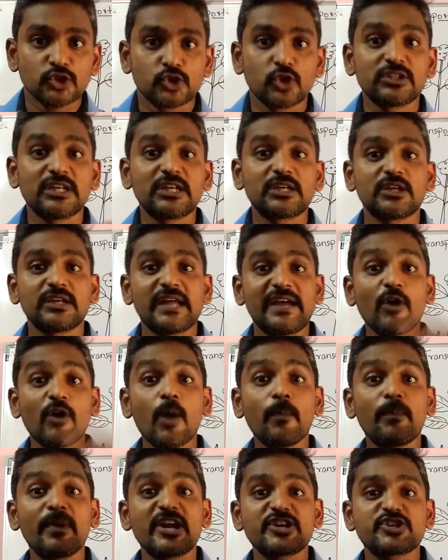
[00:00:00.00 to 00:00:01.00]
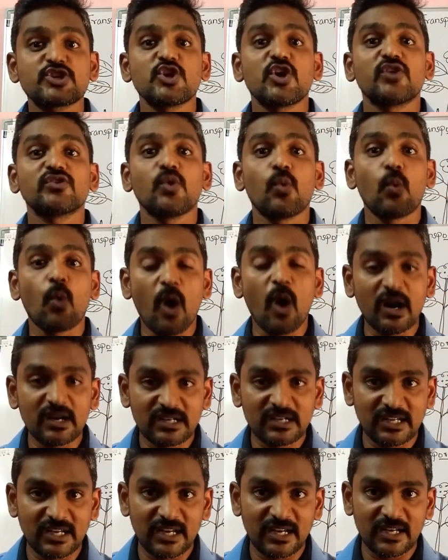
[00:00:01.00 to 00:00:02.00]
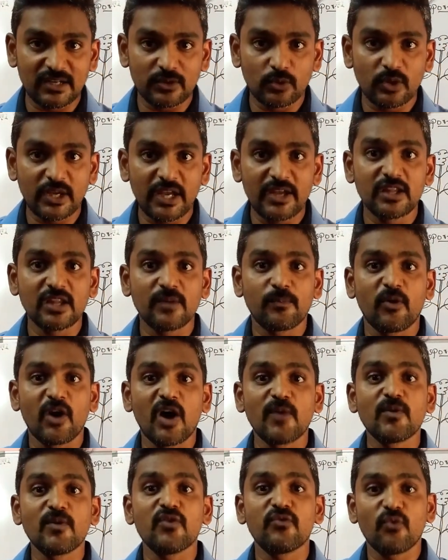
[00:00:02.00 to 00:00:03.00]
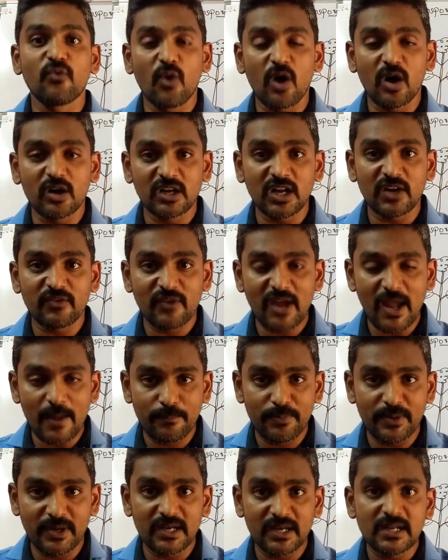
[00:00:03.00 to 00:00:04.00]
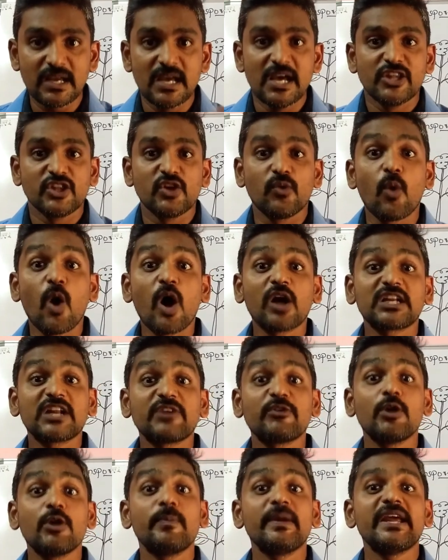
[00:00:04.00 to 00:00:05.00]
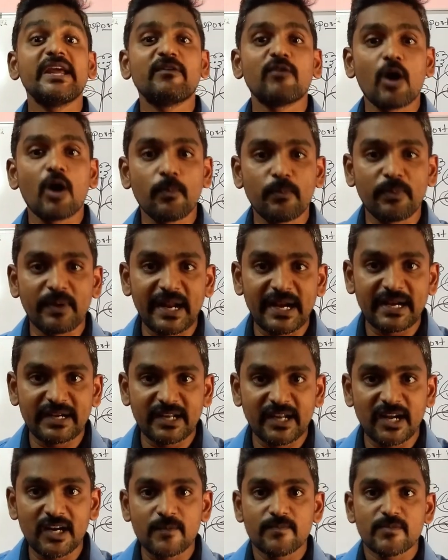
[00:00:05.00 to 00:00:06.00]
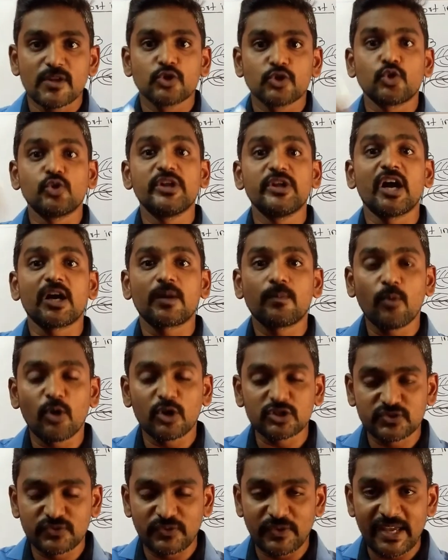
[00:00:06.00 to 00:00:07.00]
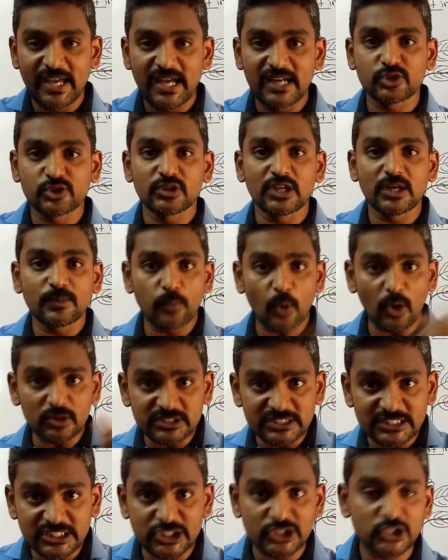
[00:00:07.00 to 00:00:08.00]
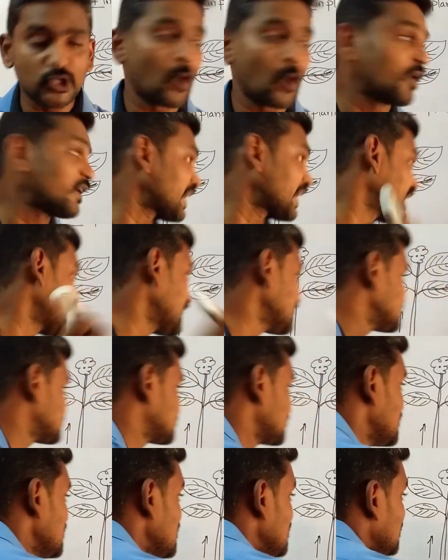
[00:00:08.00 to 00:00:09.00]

So the evaporation of the water, okay, in the form of water vapor, the water will be evaporated through the atmosphere. So that process is called as